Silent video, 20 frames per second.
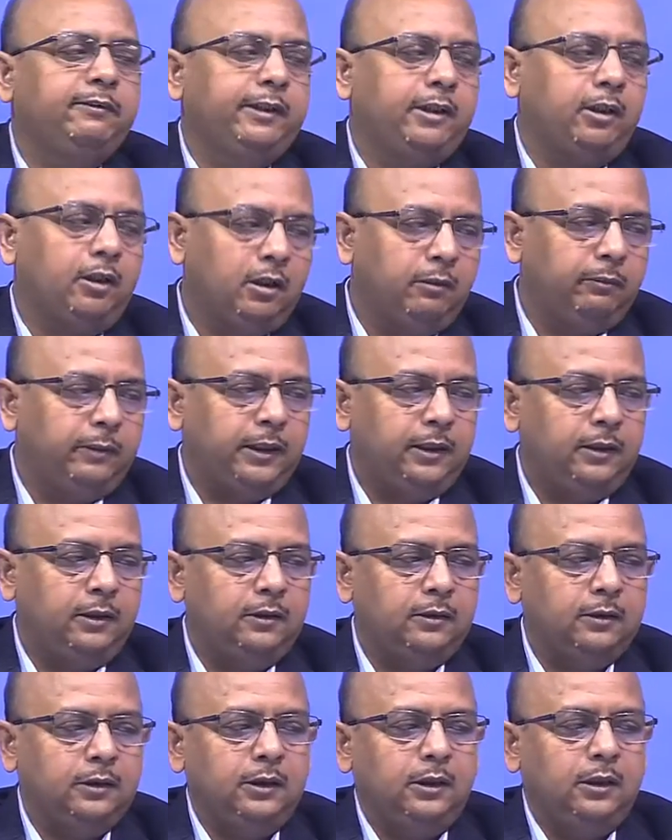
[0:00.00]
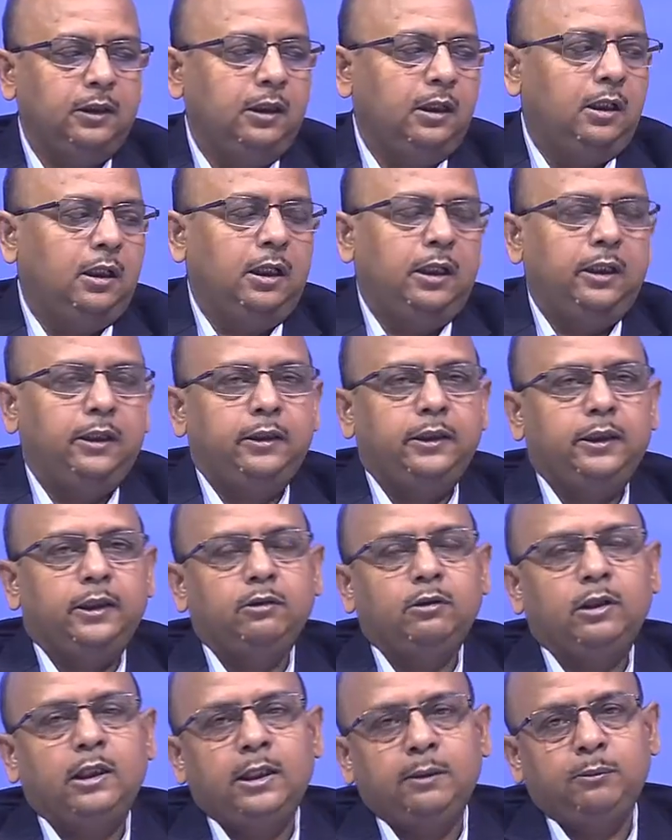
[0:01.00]
economy, okay, and then
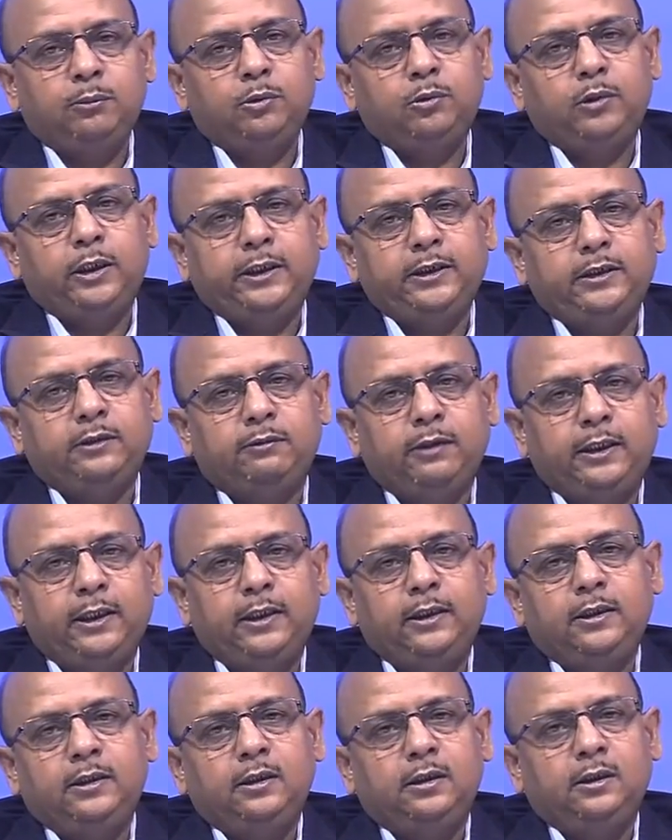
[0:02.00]
you have to identify